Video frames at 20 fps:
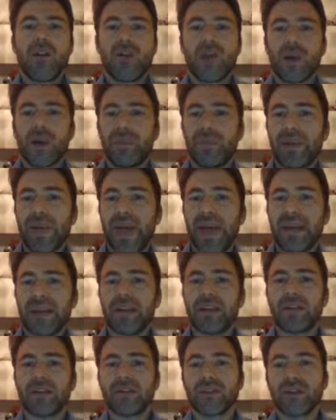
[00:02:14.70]
for a
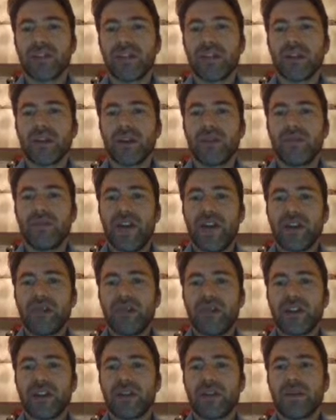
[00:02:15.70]
plane consists of
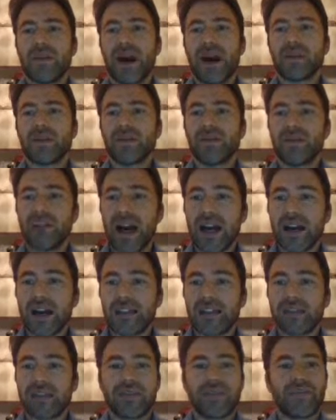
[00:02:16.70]
infinite amount of
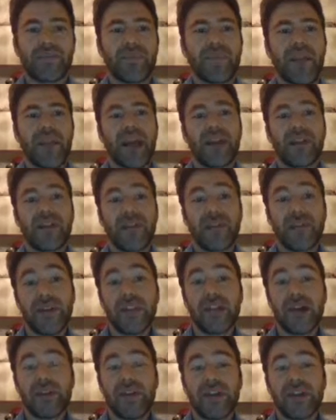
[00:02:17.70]
lines and
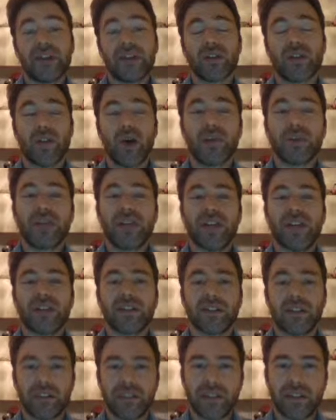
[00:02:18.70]
three-dimensional
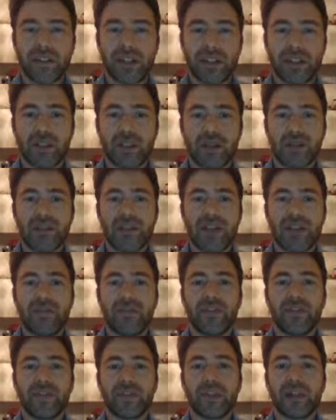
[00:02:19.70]
objects consist of an
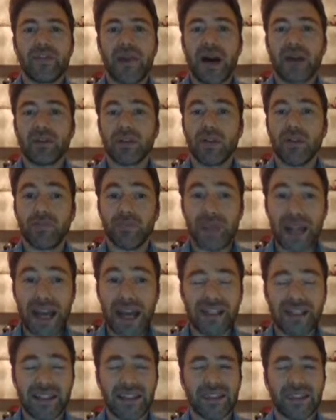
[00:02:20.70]
infinite amount of
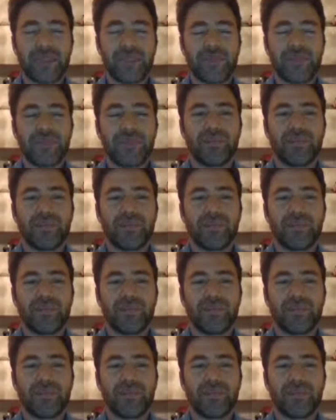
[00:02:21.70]
planes.